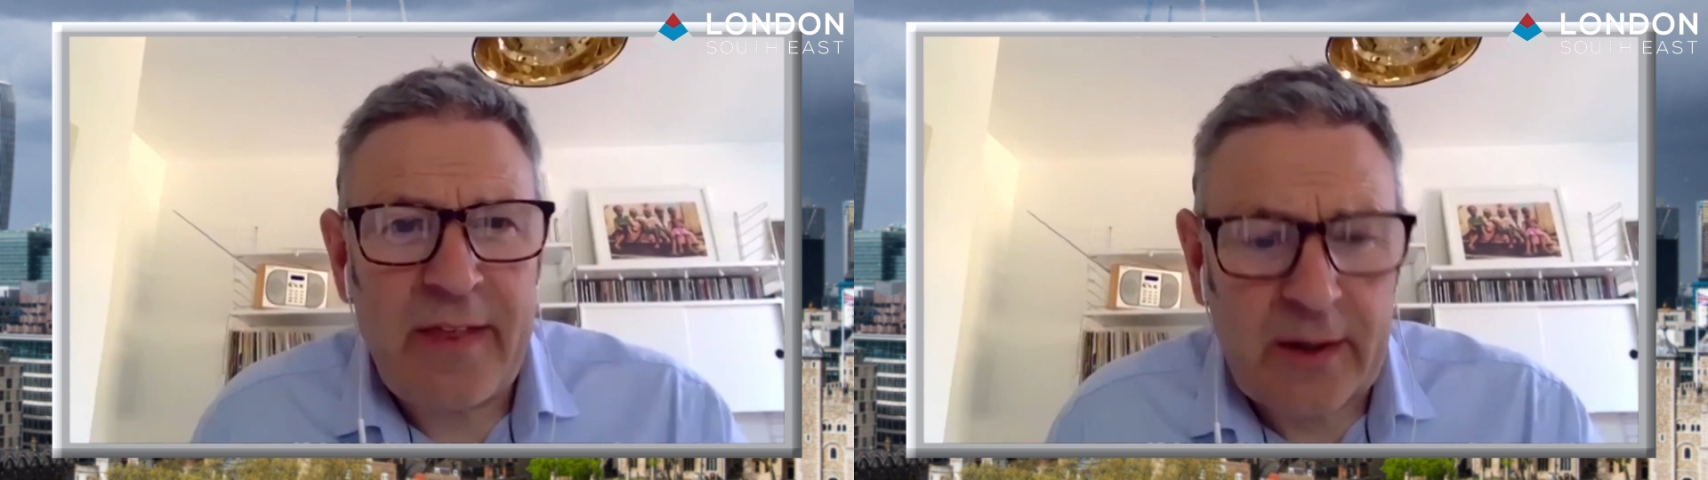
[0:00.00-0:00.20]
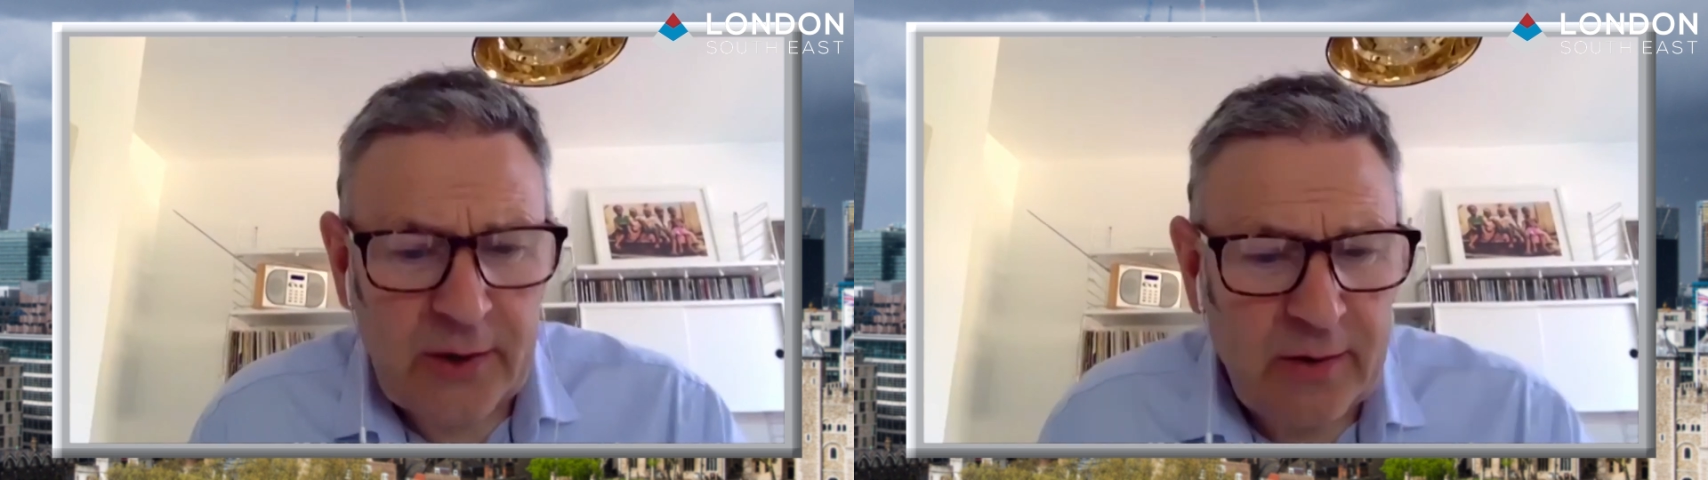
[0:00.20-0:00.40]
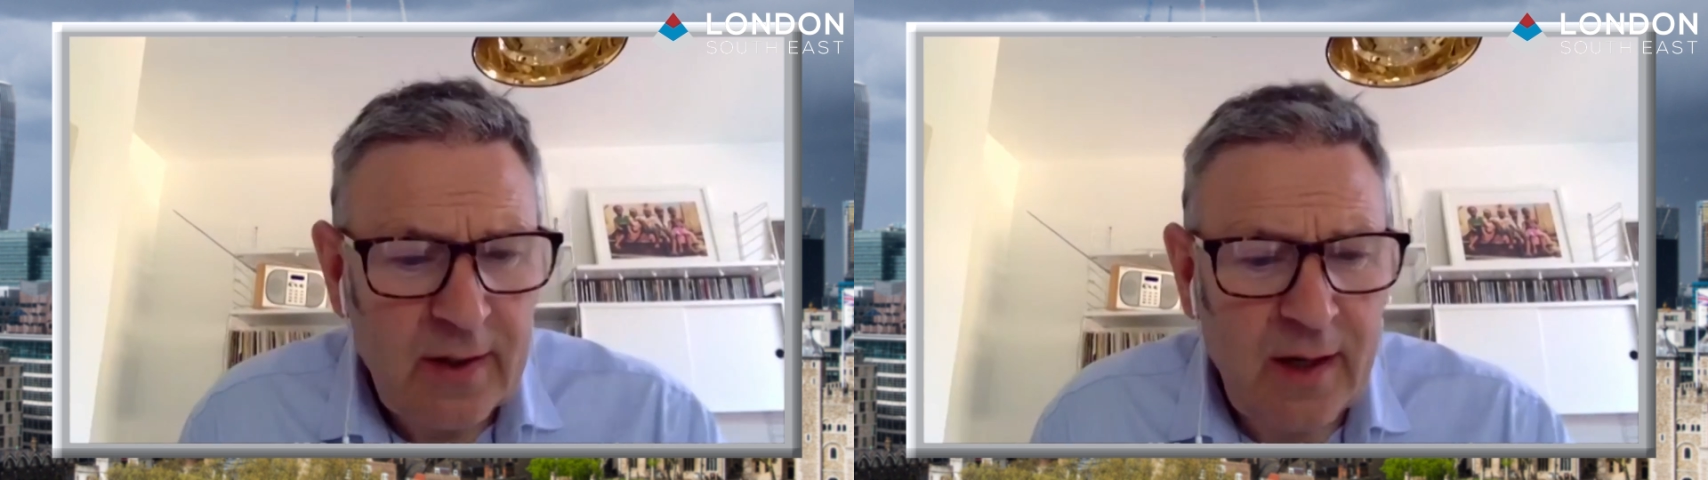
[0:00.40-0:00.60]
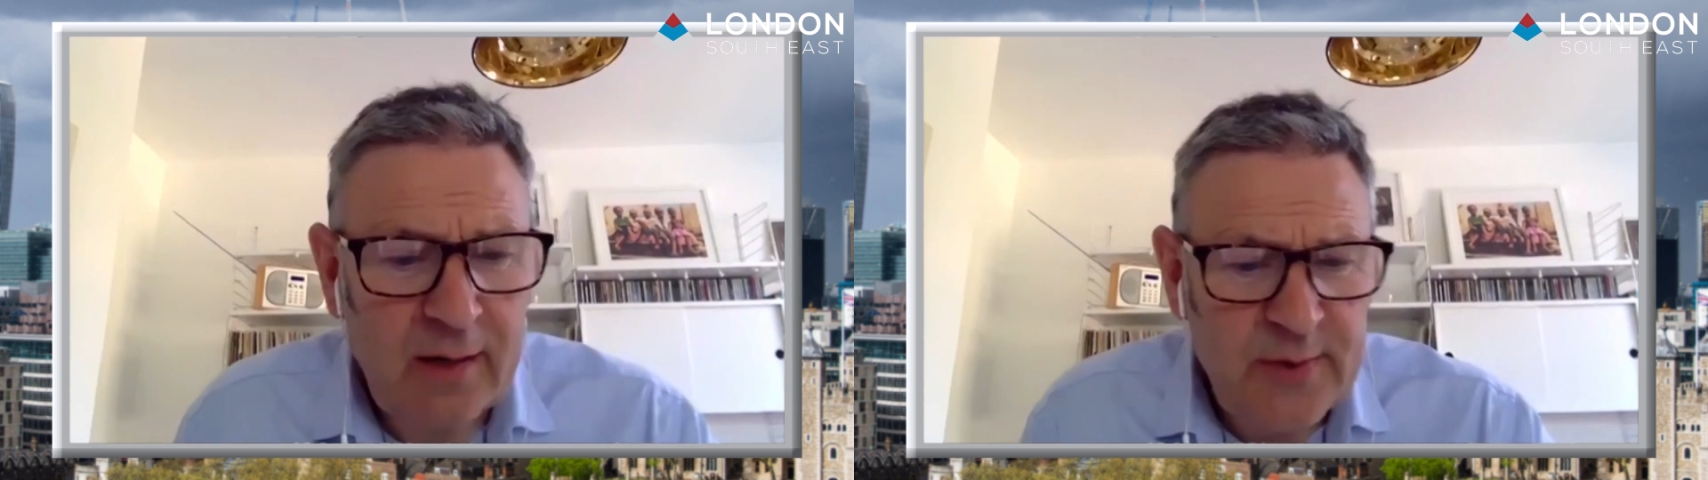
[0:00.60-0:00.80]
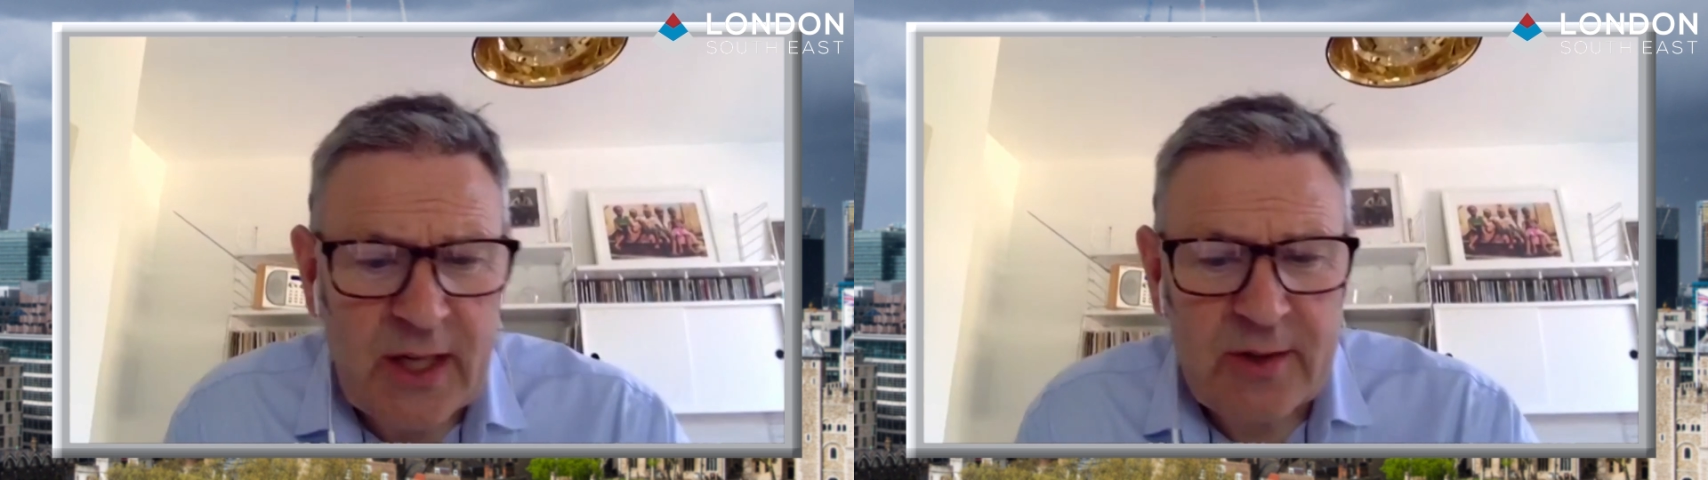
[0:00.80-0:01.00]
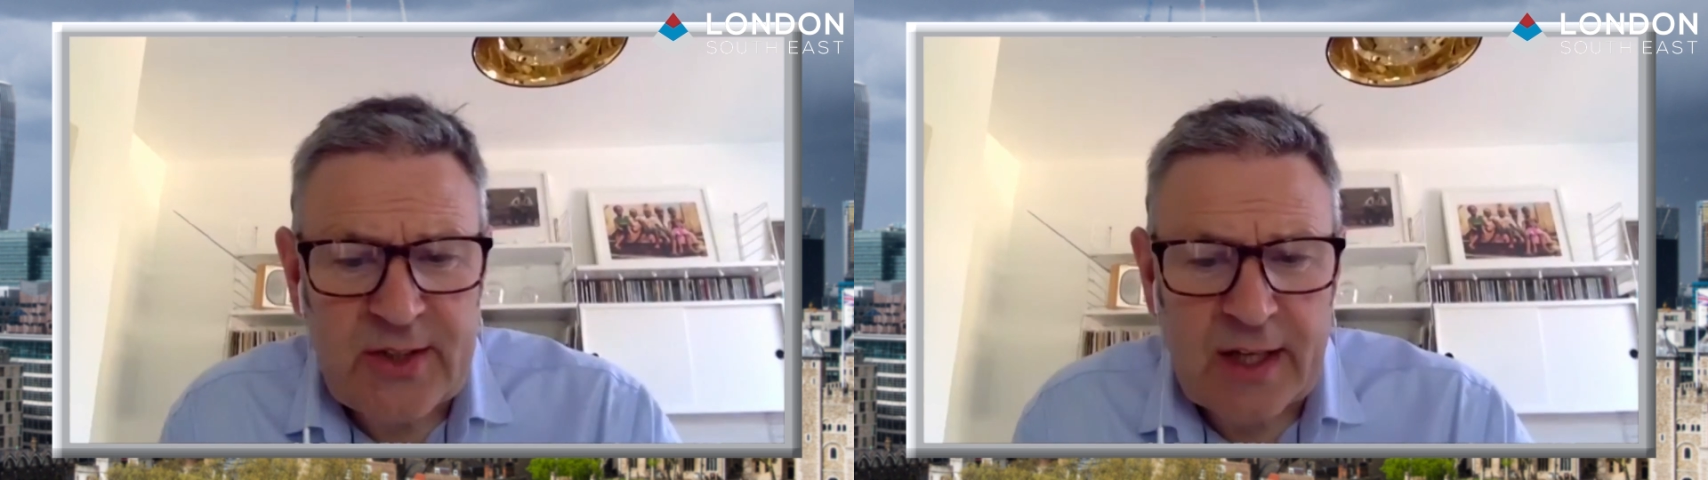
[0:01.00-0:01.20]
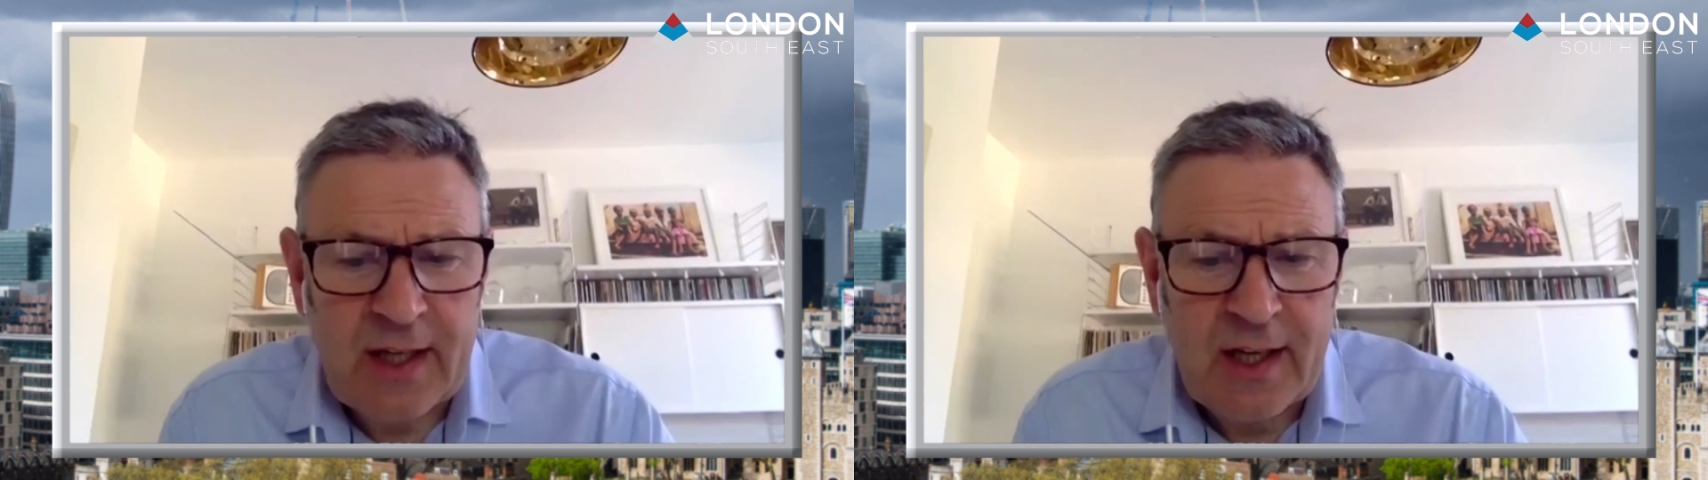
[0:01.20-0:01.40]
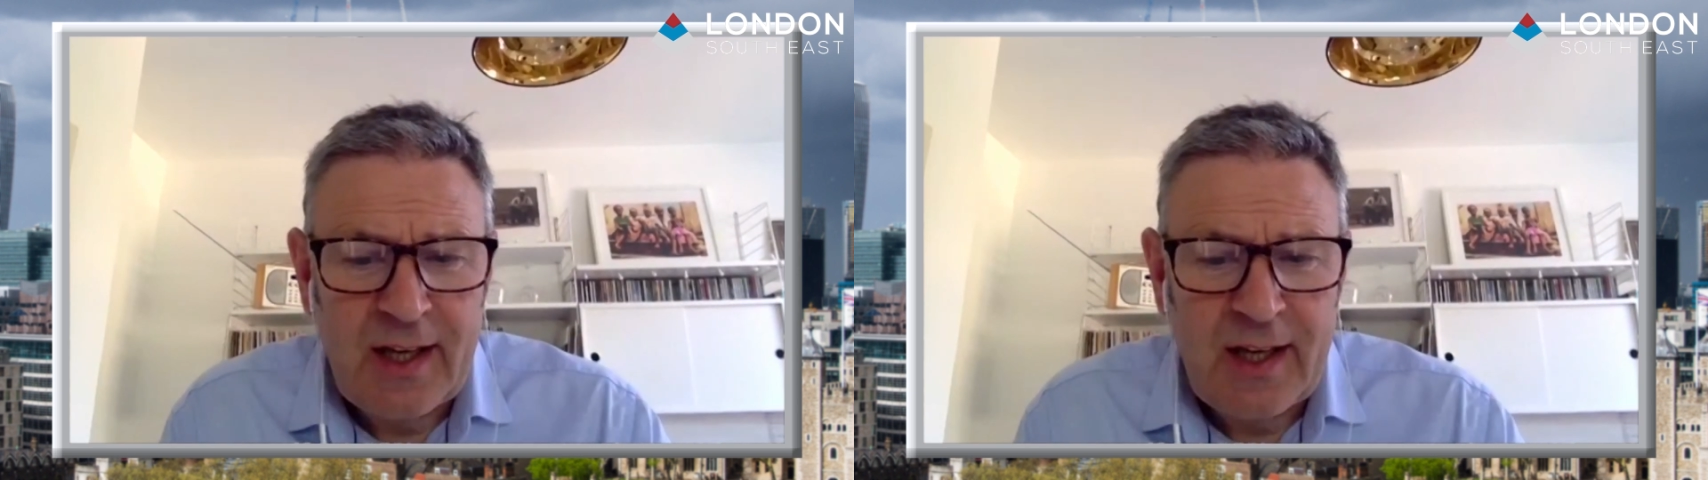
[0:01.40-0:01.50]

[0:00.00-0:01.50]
Thank you. That was very interesting.